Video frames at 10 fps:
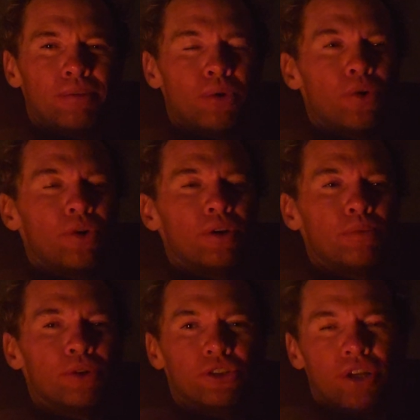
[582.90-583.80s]
Boy,
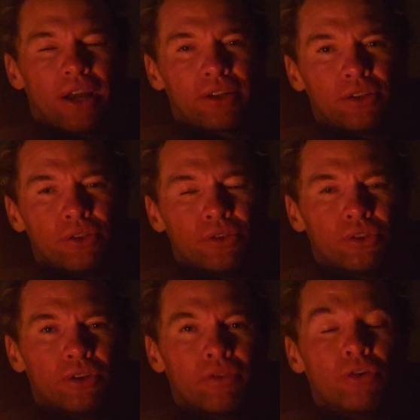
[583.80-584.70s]

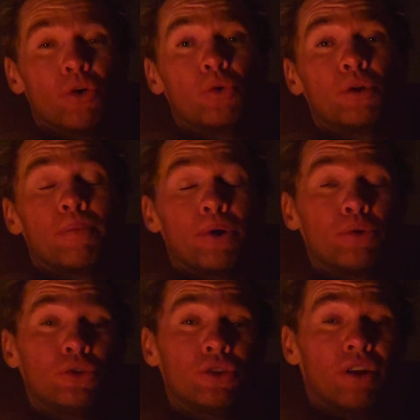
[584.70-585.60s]
projectors of their own
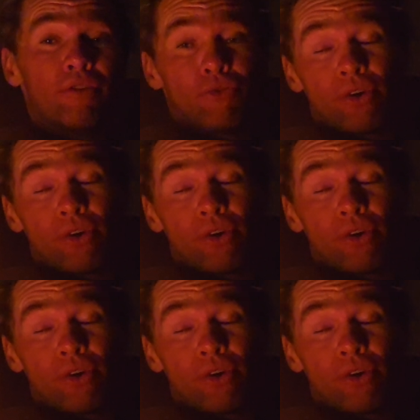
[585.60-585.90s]
emotion and